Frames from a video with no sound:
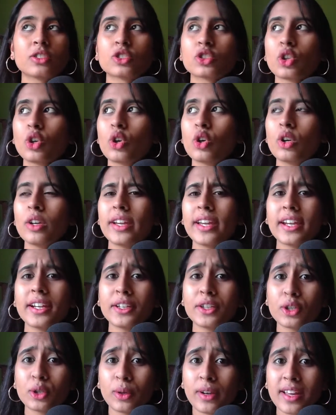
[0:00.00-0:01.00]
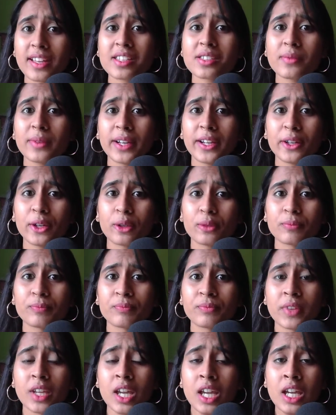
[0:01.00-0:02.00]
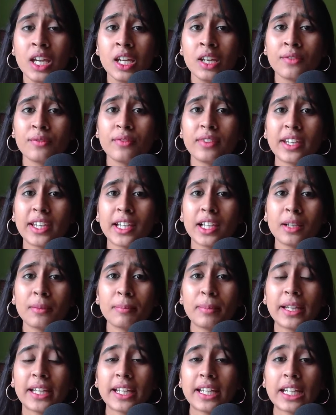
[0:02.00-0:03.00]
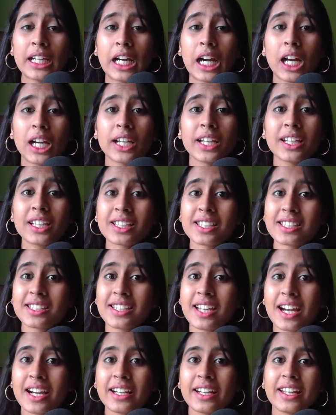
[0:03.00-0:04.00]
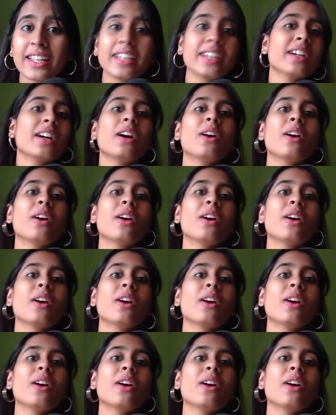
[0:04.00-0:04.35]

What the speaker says: So in today's video we'll be understanding